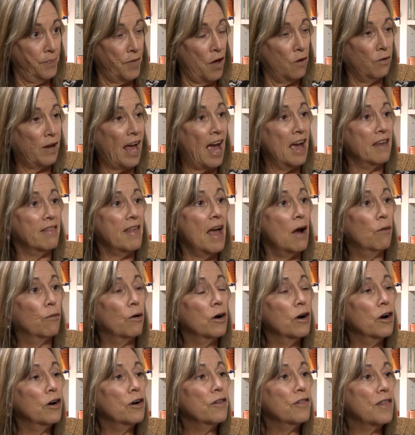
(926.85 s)
Okay, they
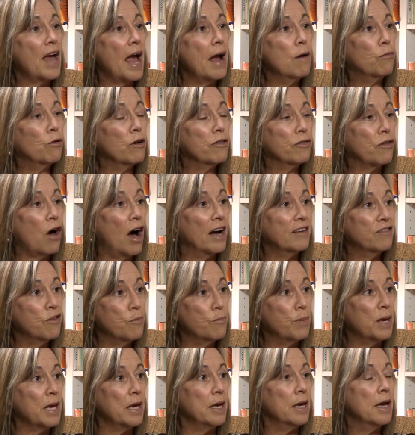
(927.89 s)
were they were thought to
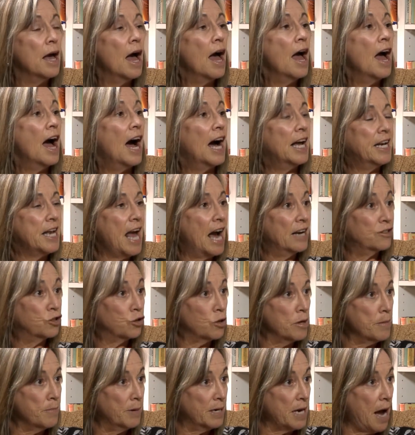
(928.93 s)
be a
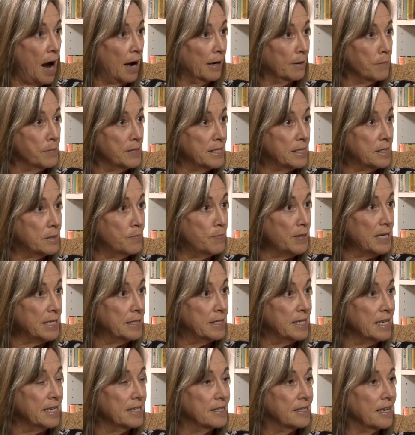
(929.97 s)
naturally monogamous
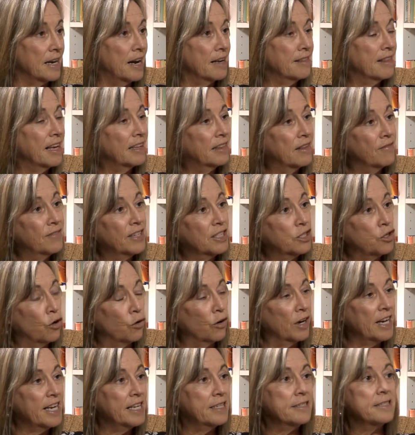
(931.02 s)
species, and I think the
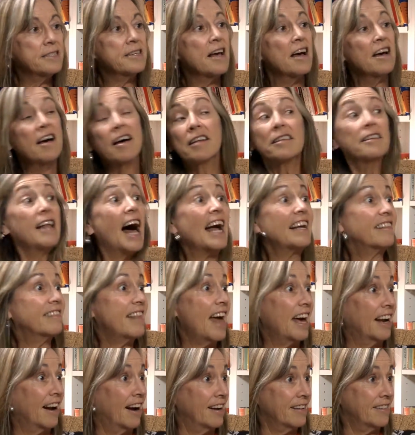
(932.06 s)
Victorians liked
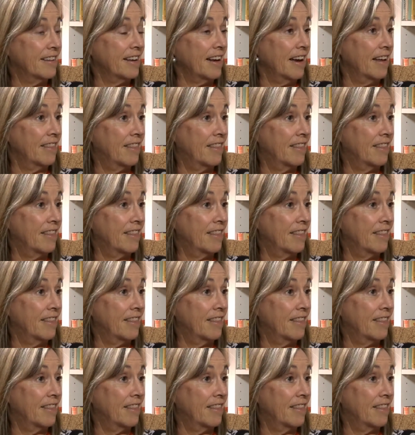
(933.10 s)
that idea.